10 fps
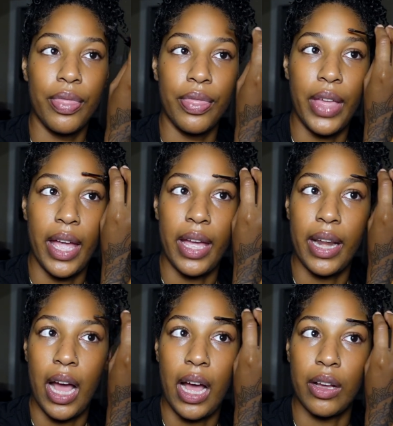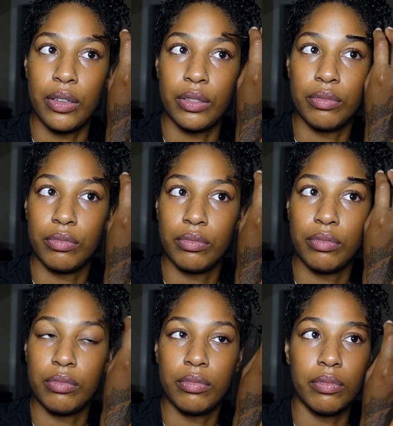then I'll
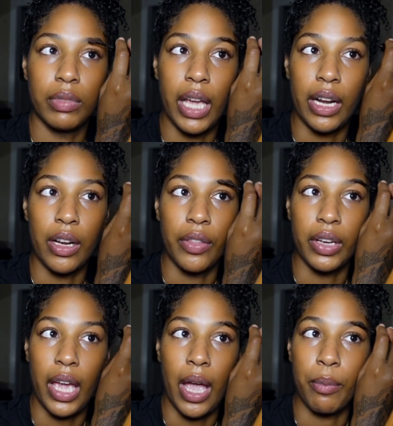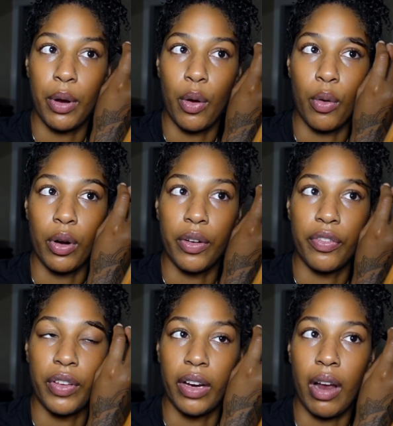get another camera or
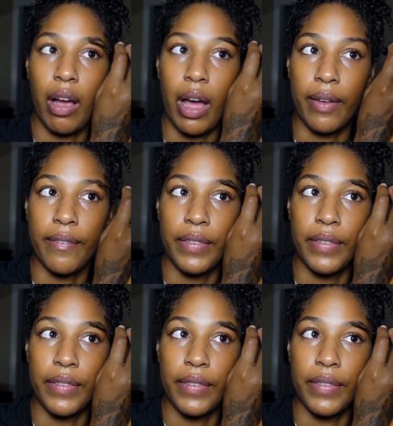figure out how to